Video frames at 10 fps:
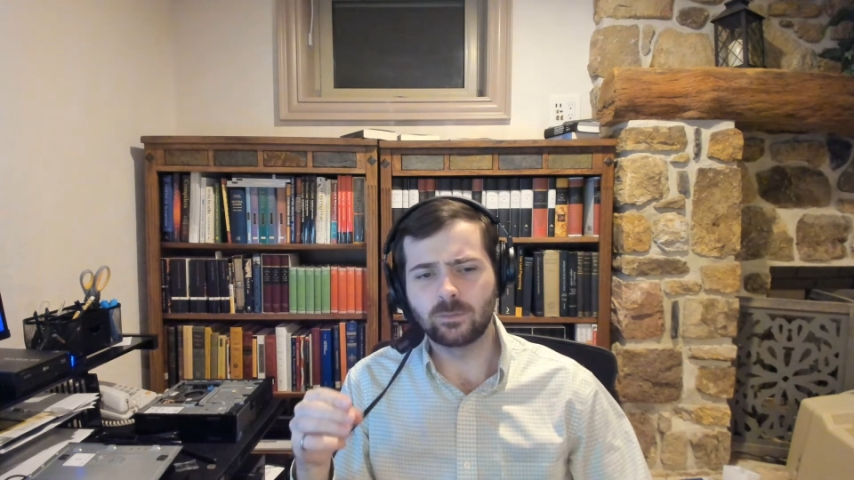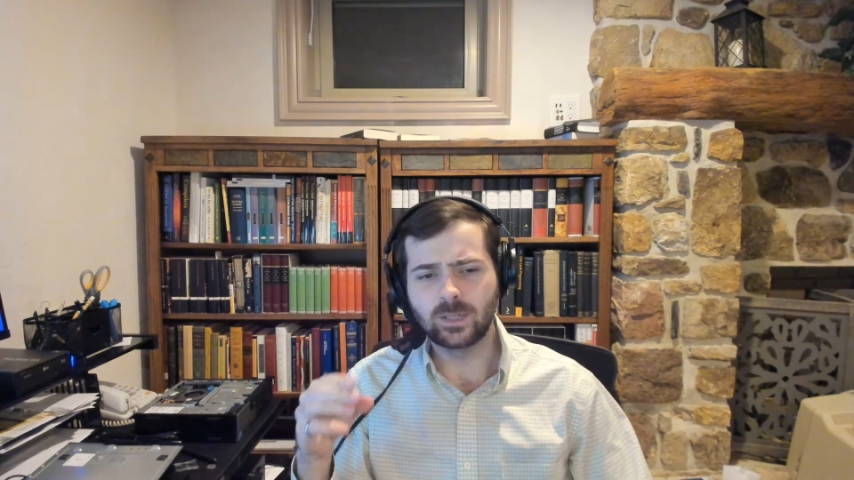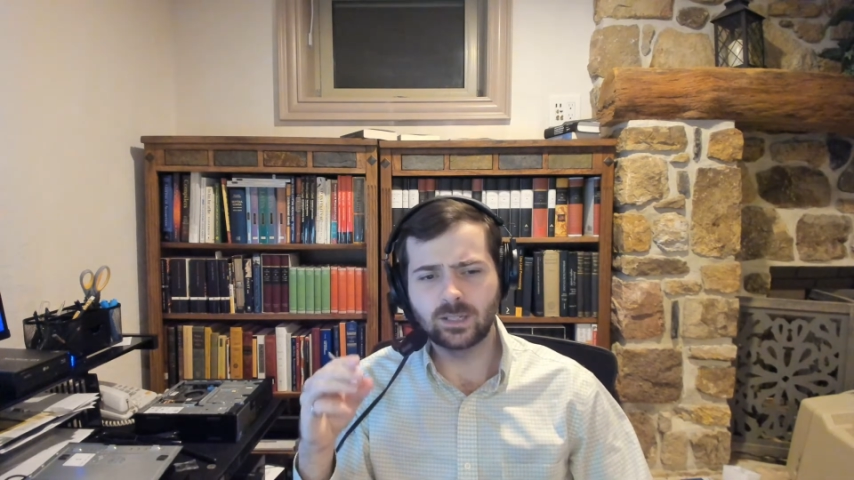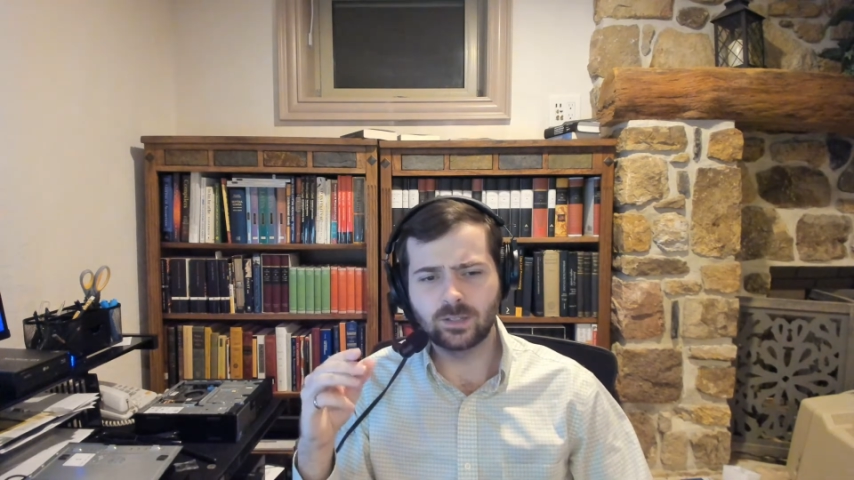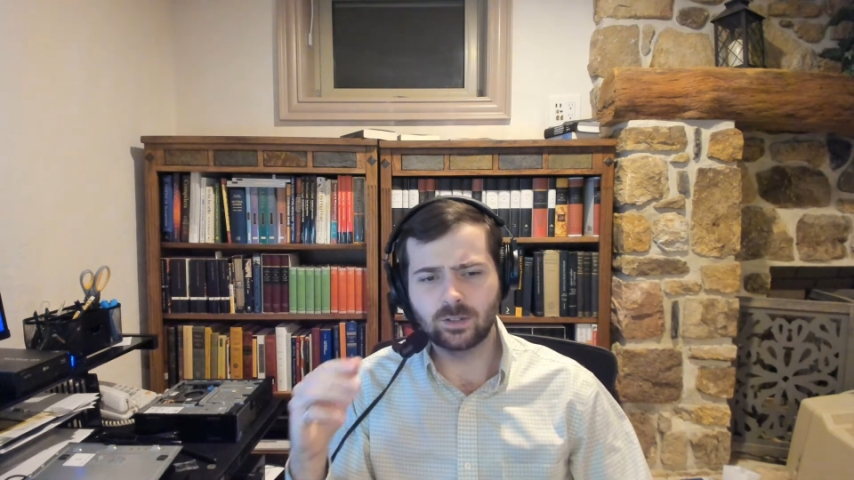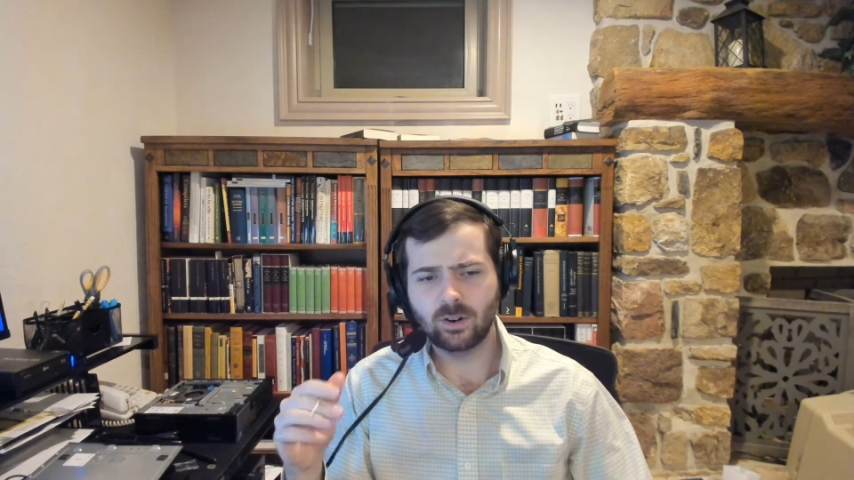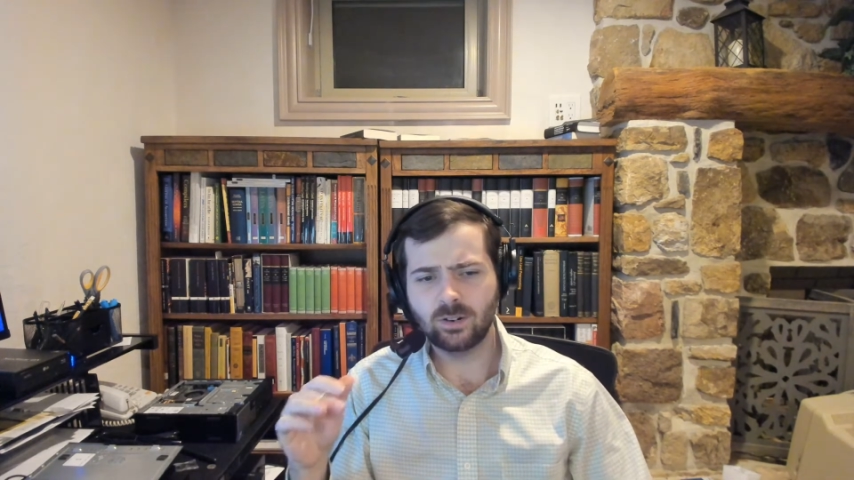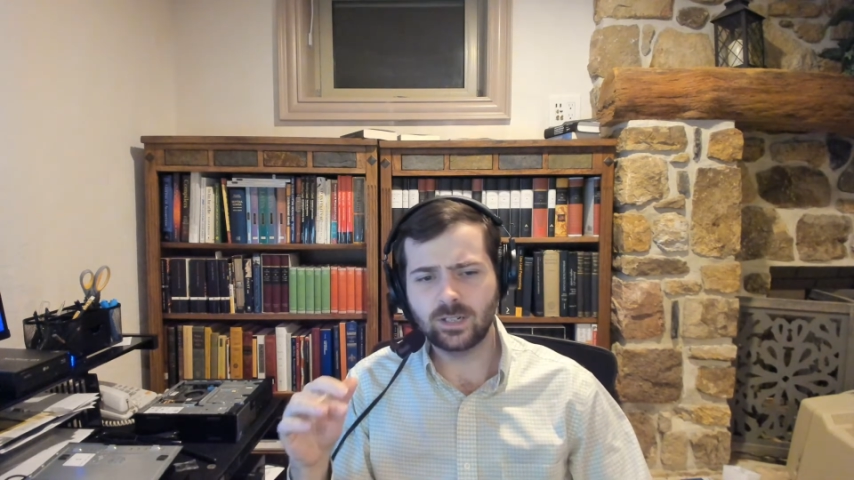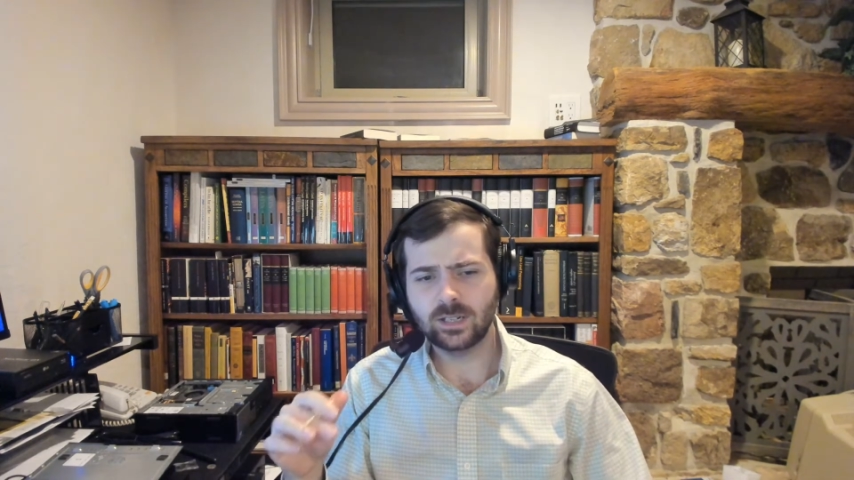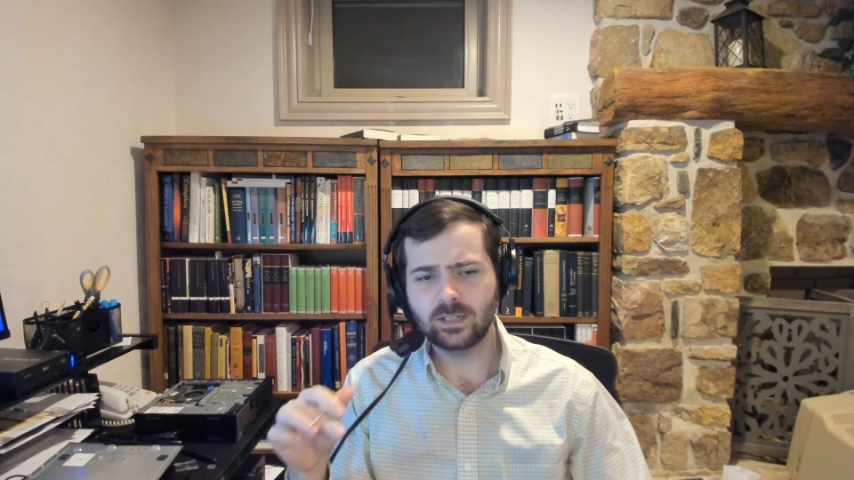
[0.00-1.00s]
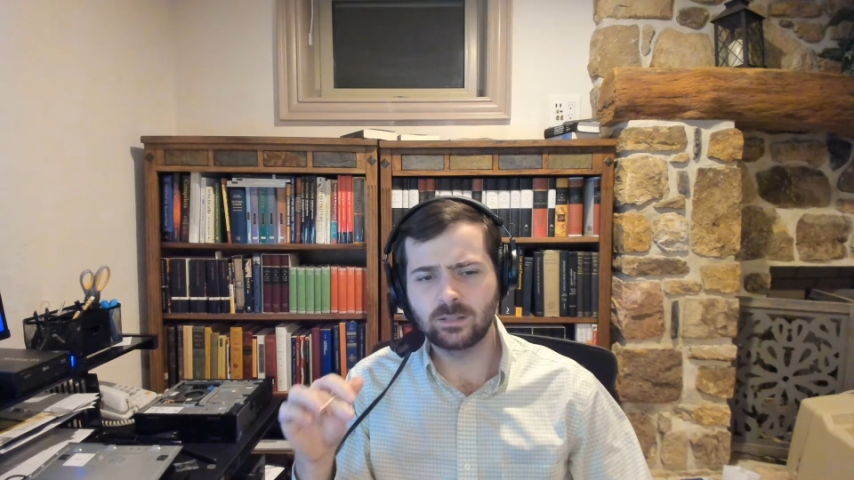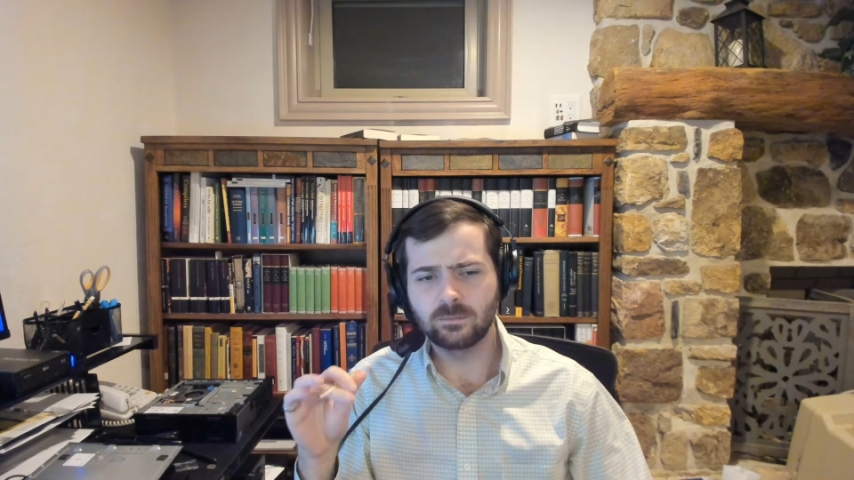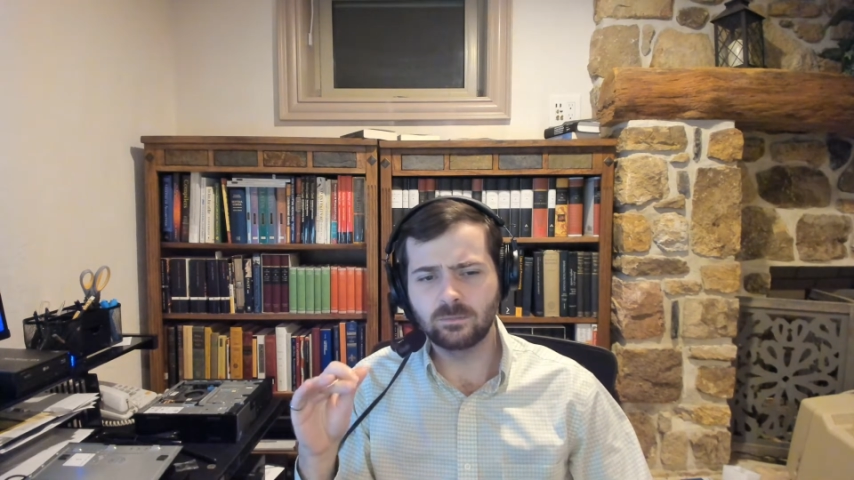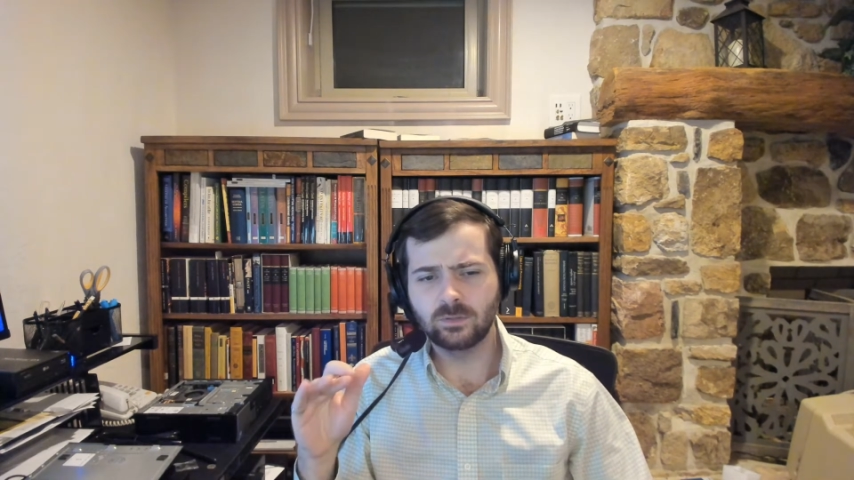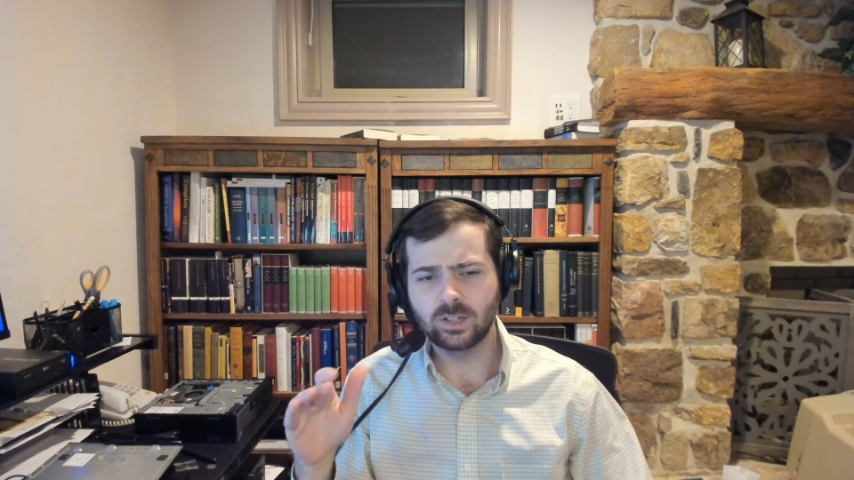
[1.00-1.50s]
because it's hard to get
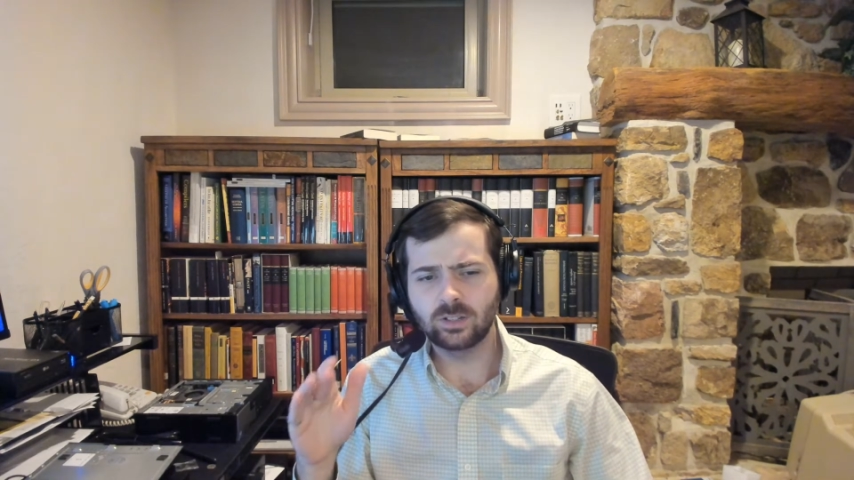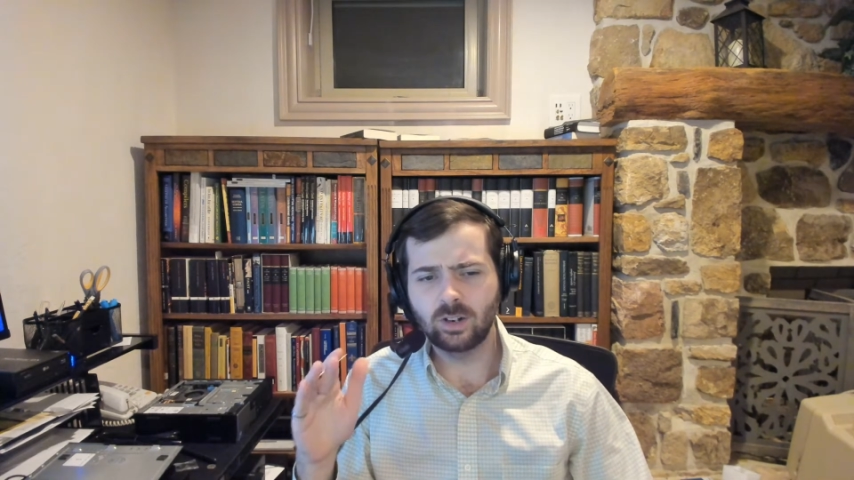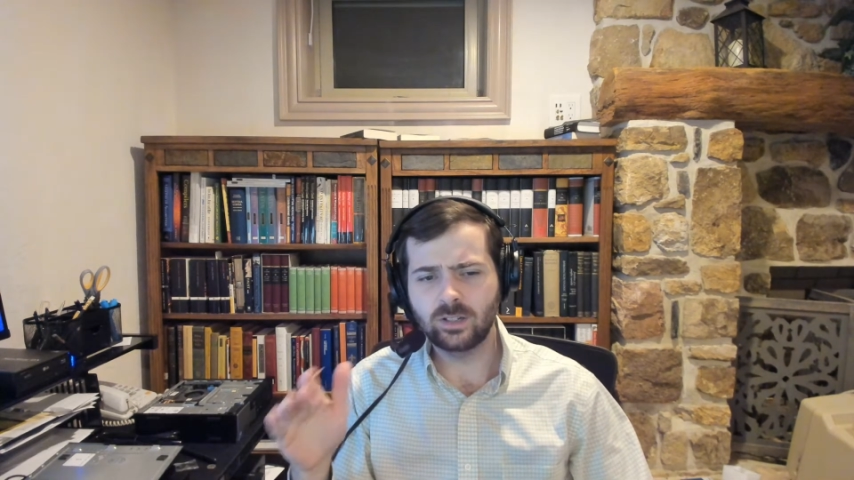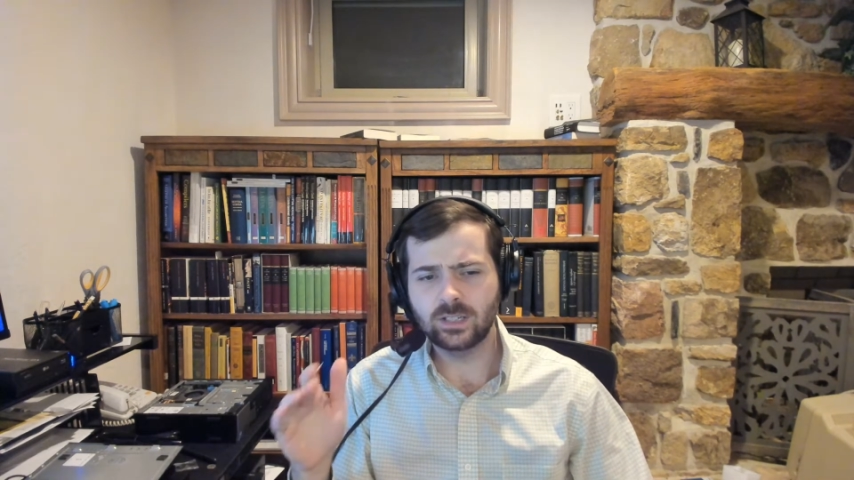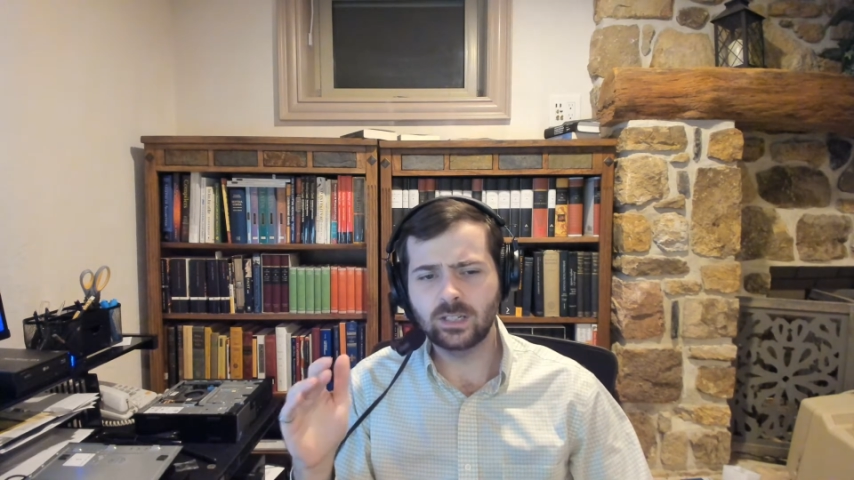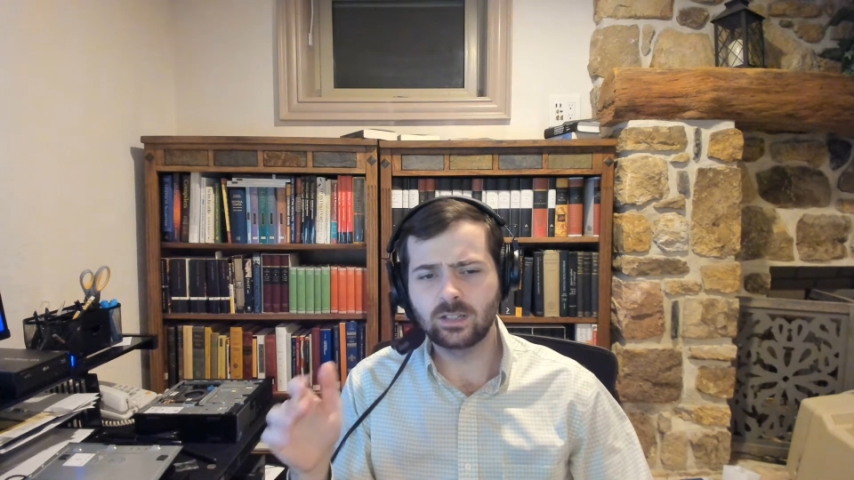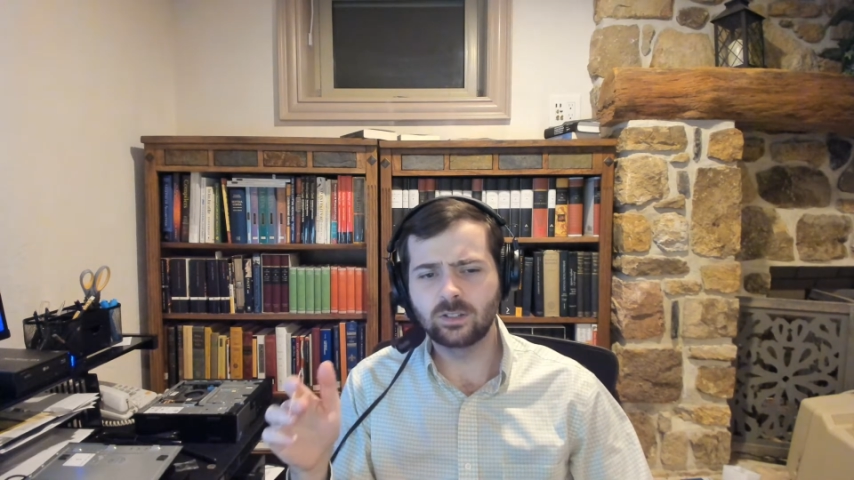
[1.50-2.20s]
a